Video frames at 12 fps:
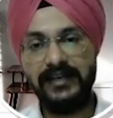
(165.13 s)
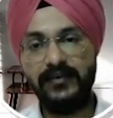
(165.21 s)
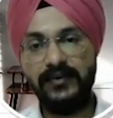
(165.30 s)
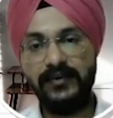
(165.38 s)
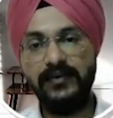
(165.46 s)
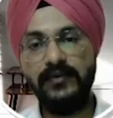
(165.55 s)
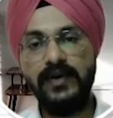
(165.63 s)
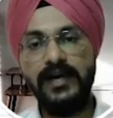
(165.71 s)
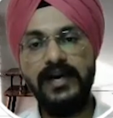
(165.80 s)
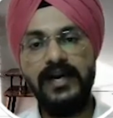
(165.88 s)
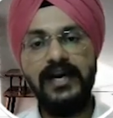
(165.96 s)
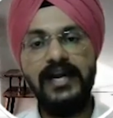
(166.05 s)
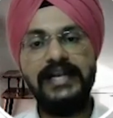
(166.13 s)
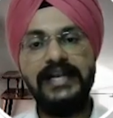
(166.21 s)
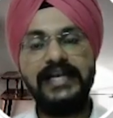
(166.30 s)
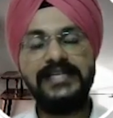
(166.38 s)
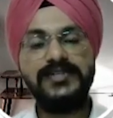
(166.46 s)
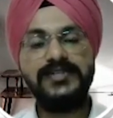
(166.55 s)
go to
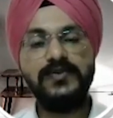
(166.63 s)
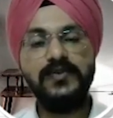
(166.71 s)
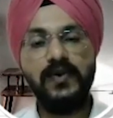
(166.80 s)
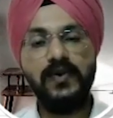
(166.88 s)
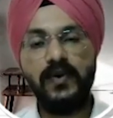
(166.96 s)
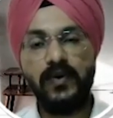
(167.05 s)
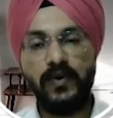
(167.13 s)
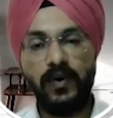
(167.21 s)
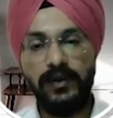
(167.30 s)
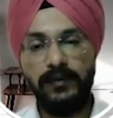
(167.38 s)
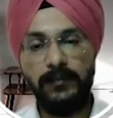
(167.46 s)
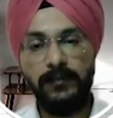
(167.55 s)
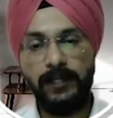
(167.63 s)
text to column.